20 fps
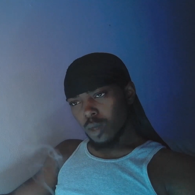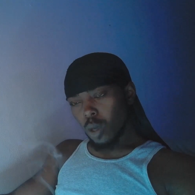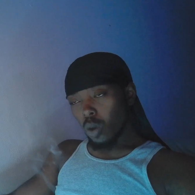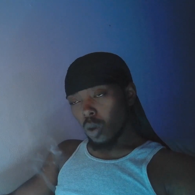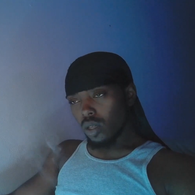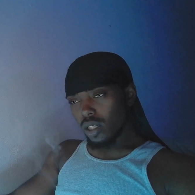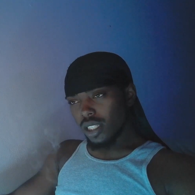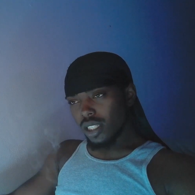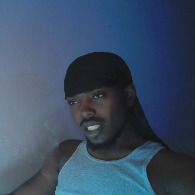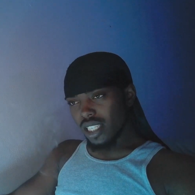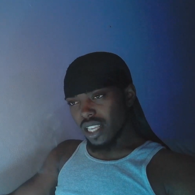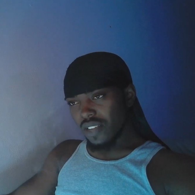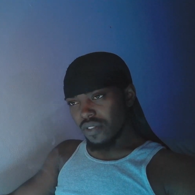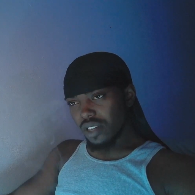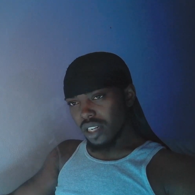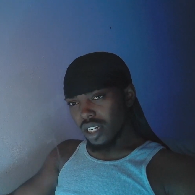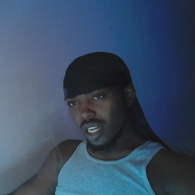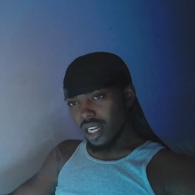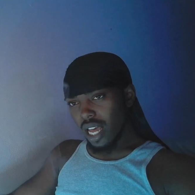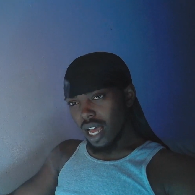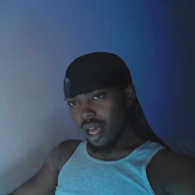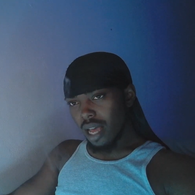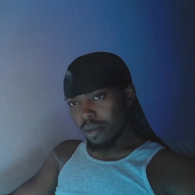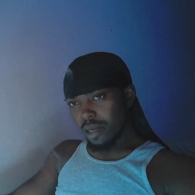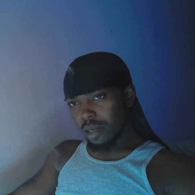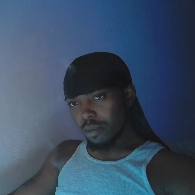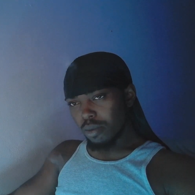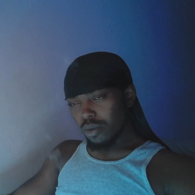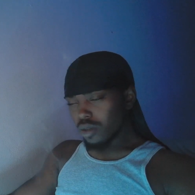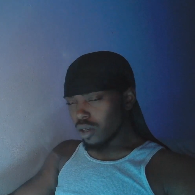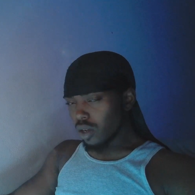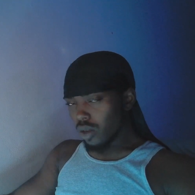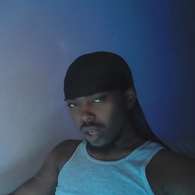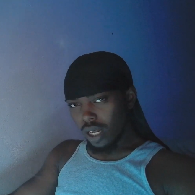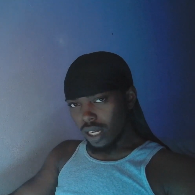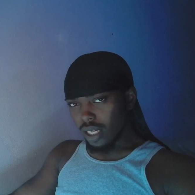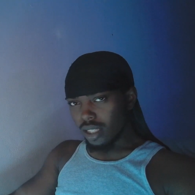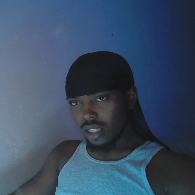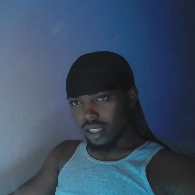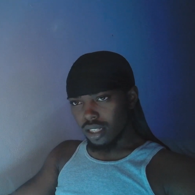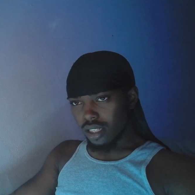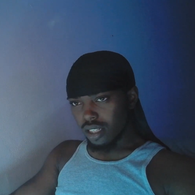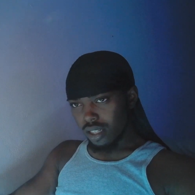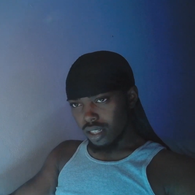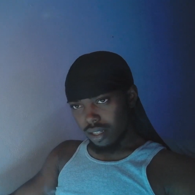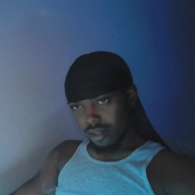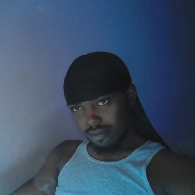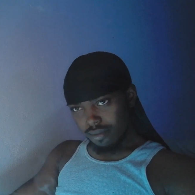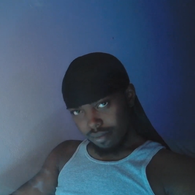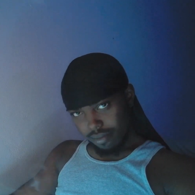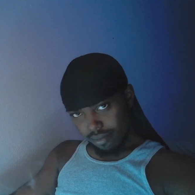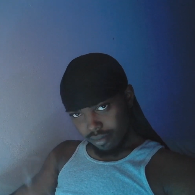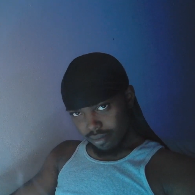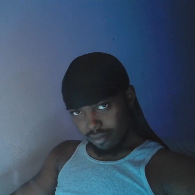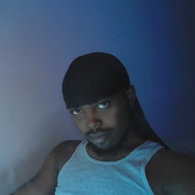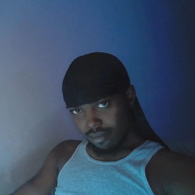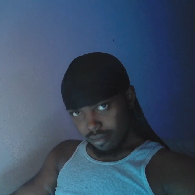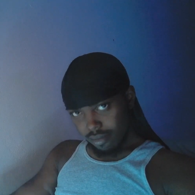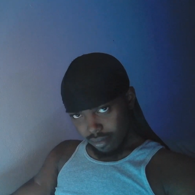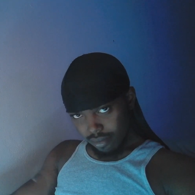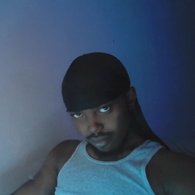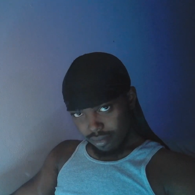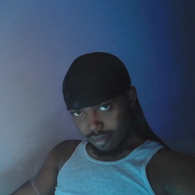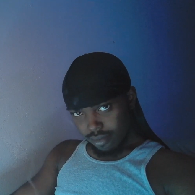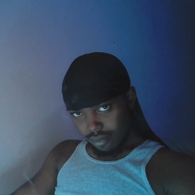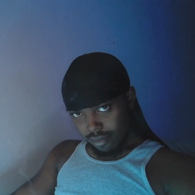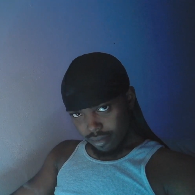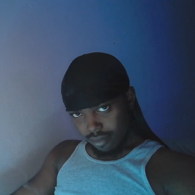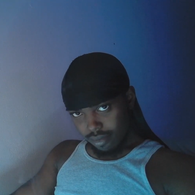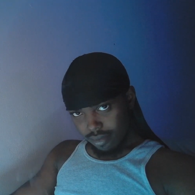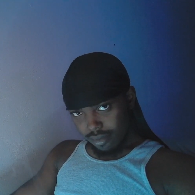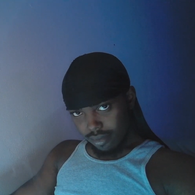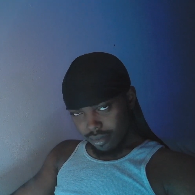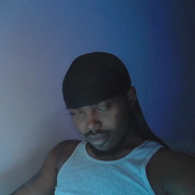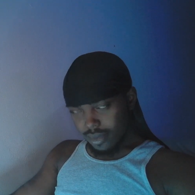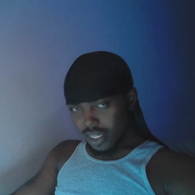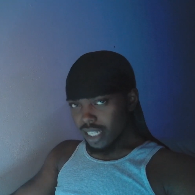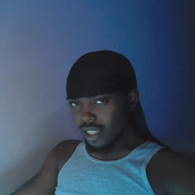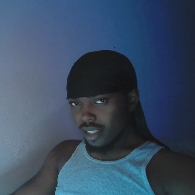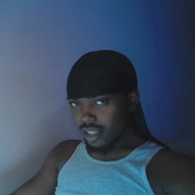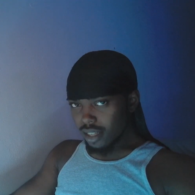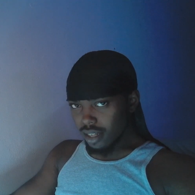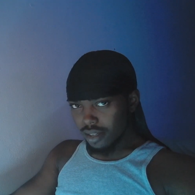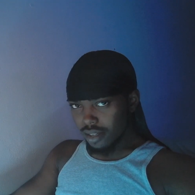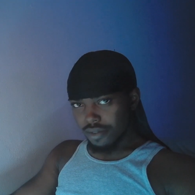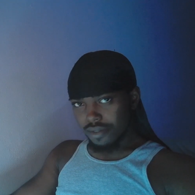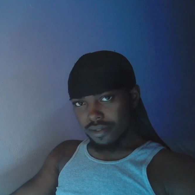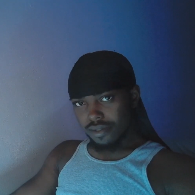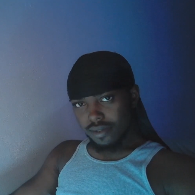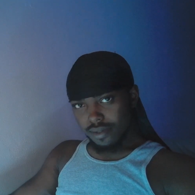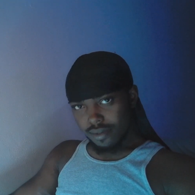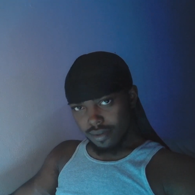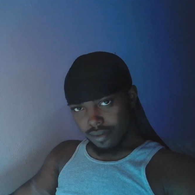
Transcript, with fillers: Only 79 people don't like this shit. That's tough.